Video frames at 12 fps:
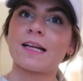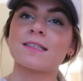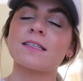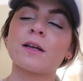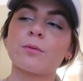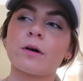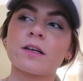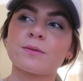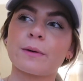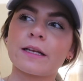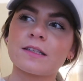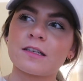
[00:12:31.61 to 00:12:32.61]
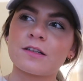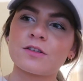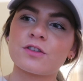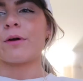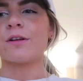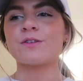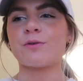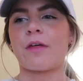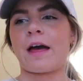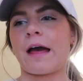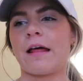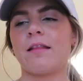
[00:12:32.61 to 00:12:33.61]
It said it was, but it didn't. We'll do
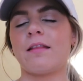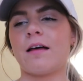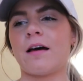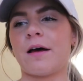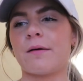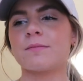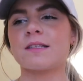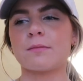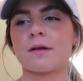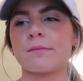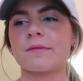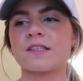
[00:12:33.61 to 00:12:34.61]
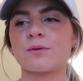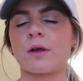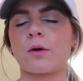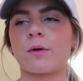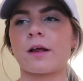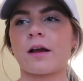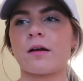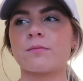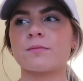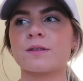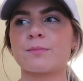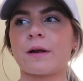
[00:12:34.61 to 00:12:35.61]
that sometime this week when it comes.